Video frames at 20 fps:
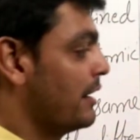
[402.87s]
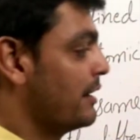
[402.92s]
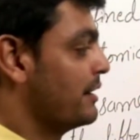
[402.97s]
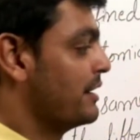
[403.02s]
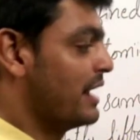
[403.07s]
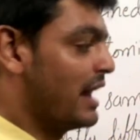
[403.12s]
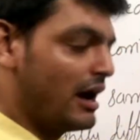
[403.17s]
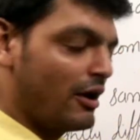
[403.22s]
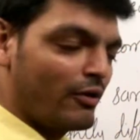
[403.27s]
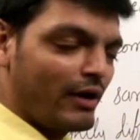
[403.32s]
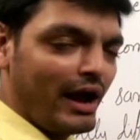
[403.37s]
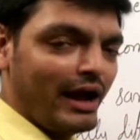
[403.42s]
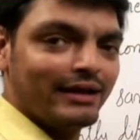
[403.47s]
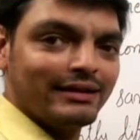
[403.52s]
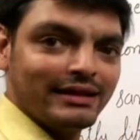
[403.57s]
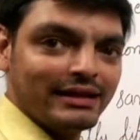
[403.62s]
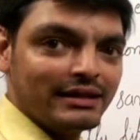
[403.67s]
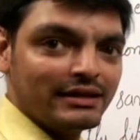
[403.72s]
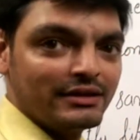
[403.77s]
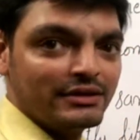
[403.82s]
Now I
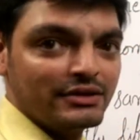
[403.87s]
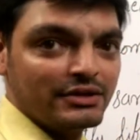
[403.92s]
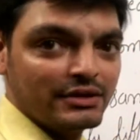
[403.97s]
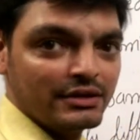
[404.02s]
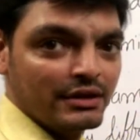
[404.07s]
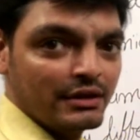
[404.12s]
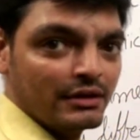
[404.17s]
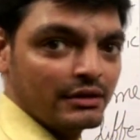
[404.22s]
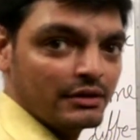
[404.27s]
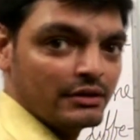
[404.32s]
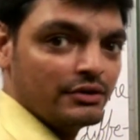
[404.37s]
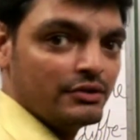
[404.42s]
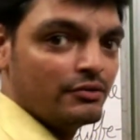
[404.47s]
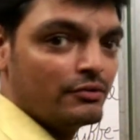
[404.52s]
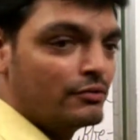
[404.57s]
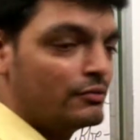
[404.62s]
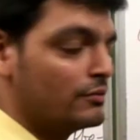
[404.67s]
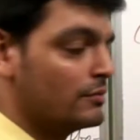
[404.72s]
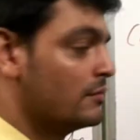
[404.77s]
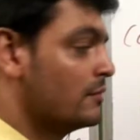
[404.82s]
think
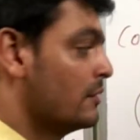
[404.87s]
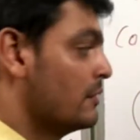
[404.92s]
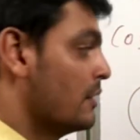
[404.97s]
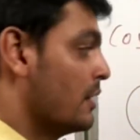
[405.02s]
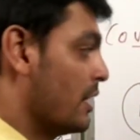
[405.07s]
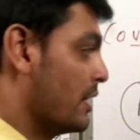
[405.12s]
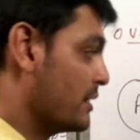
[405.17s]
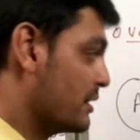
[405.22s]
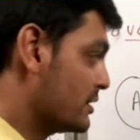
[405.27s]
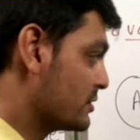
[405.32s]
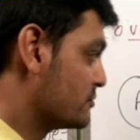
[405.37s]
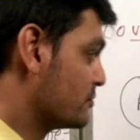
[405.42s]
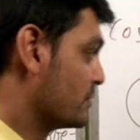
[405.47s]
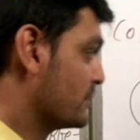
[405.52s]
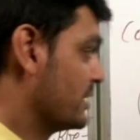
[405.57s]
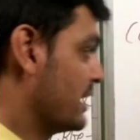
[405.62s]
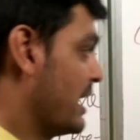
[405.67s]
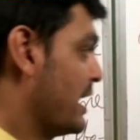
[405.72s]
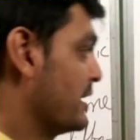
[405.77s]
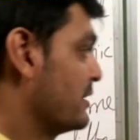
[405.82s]
you
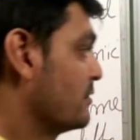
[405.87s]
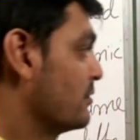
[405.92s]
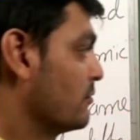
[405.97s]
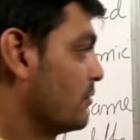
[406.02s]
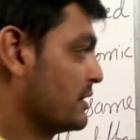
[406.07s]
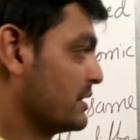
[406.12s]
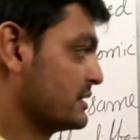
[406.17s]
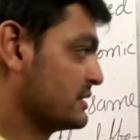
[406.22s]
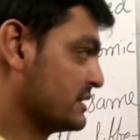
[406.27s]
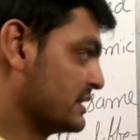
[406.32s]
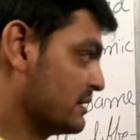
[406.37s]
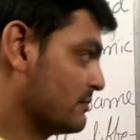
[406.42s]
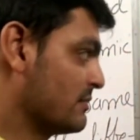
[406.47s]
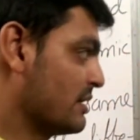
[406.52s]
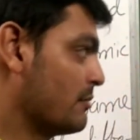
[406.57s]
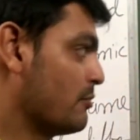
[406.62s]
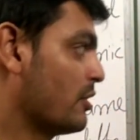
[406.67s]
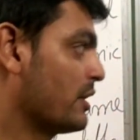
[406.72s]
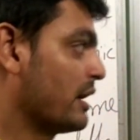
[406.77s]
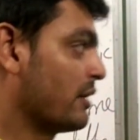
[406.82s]
understood that what is
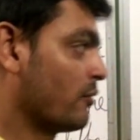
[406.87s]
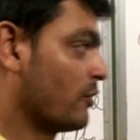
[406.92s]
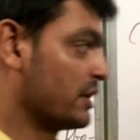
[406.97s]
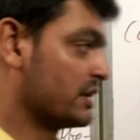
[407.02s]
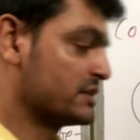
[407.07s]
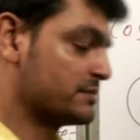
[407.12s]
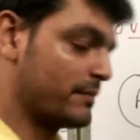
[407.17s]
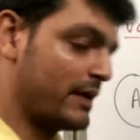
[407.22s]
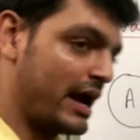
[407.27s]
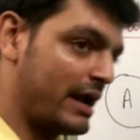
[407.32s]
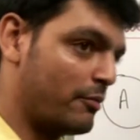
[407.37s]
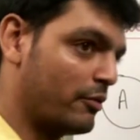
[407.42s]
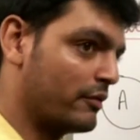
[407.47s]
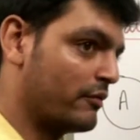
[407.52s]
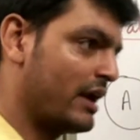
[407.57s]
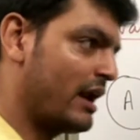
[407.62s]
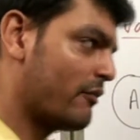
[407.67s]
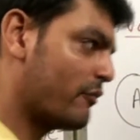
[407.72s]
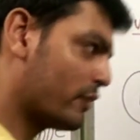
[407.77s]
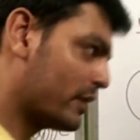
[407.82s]
sigma bond and what is pi
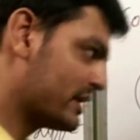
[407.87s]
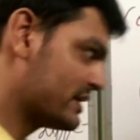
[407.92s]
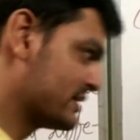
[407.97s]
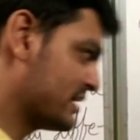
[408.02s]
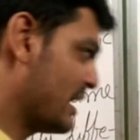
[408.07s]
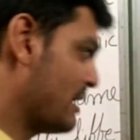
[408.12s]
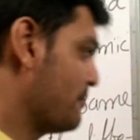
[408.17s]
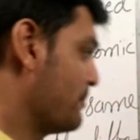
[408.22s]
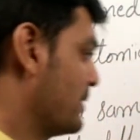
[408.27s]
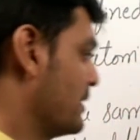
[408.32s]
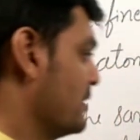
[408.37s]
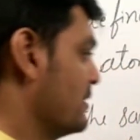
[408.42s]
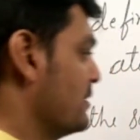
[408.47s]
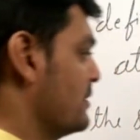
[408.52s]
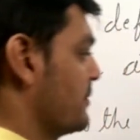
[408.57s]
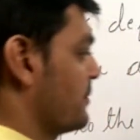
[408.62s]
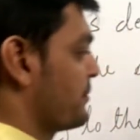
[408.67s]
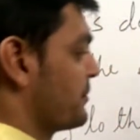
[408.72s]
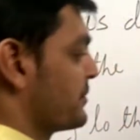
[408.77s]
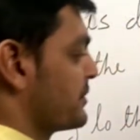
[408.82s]
bond. Now for
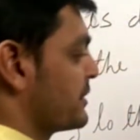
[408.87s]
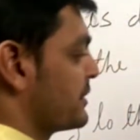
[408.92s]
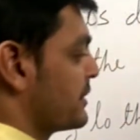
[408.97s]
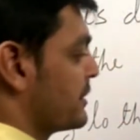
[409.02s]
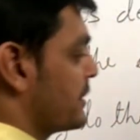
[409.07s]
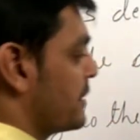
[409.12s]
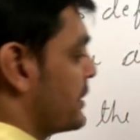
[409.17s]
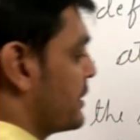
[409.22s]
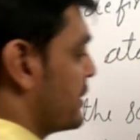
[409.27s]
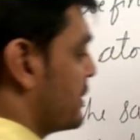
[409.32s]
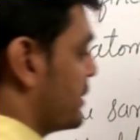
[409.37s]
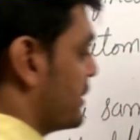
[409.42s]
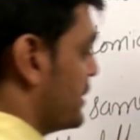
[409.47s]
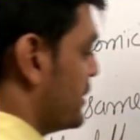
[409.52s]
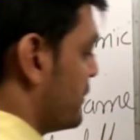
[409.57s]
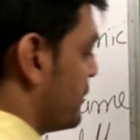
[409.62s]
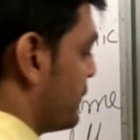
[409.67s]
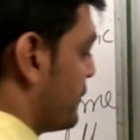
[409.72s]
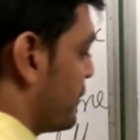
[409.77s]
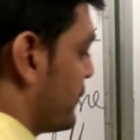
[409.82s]
example,
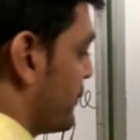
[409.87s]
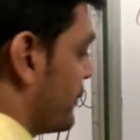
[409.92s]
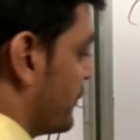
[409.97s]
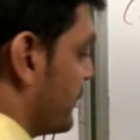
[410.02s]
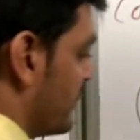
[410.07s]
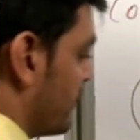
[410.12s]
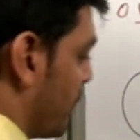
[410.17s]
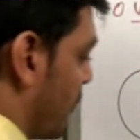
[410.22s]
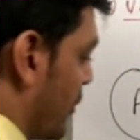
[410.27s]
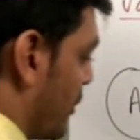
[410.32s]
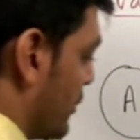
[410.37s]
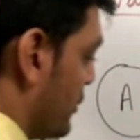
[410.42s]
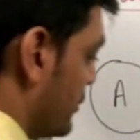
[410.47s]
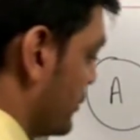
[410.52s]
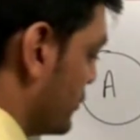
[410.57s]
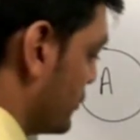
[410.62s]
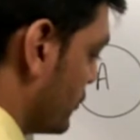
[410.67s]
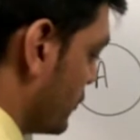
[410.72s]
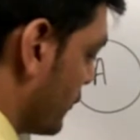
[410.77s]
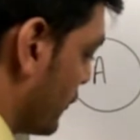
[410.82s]
if we
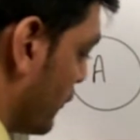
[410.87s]
want to